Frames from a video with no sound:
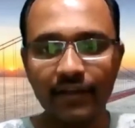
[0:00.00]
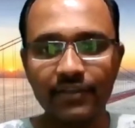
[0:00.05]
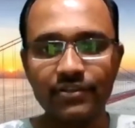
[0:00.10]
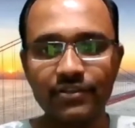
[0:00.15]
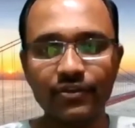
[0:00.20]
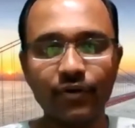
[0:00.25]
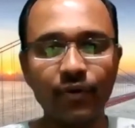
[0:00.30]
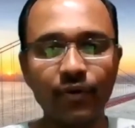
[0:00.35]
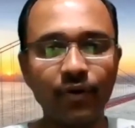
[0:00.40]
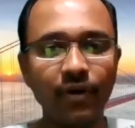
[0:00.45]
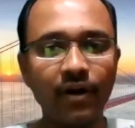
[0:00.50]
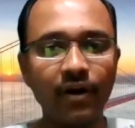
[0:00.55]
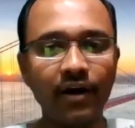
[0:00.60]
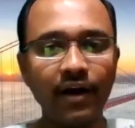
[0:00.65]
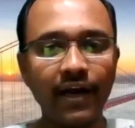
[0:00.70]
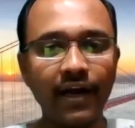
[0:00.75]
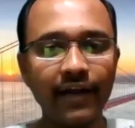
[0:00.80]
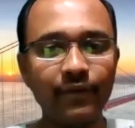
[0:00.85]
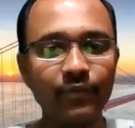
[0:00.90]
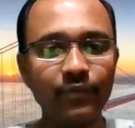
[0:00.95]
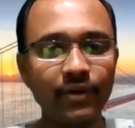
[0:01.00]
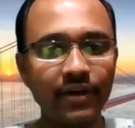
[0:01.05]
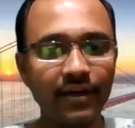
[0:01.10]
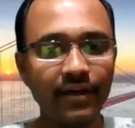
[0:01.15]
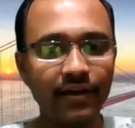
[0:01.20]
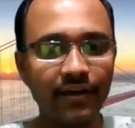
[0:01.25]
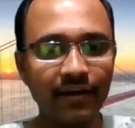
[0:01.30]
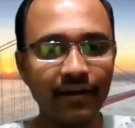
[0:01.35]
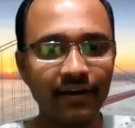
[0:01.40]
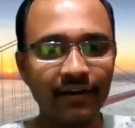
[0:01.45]
So I would
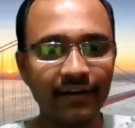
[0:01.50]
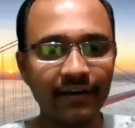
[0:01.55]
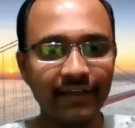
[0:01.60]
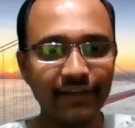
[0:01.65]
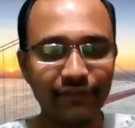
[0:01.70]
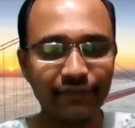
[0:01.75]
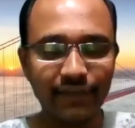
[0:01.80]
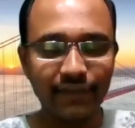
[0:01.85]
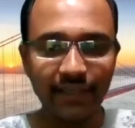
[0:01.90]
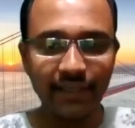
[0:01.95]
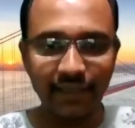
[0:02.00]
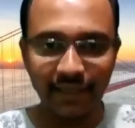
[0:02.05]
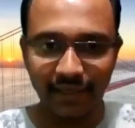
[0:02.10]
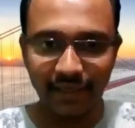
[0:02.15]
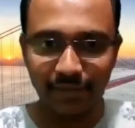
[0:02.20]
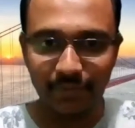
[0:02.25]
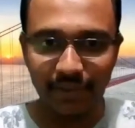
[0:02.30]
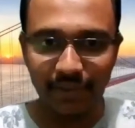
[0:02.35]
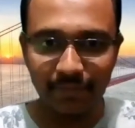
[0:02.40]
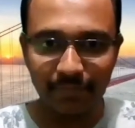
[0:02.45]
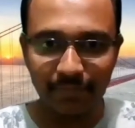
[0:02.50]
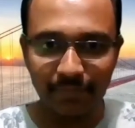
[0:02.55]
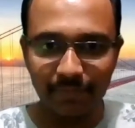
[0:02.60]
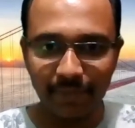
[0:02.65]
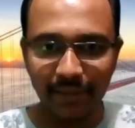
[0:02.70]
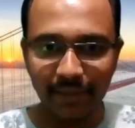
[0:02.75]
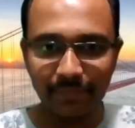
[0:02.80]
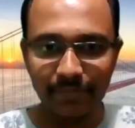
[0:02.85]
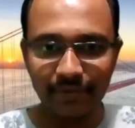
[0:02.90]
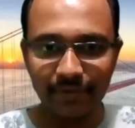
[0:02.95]
definitely recommend Build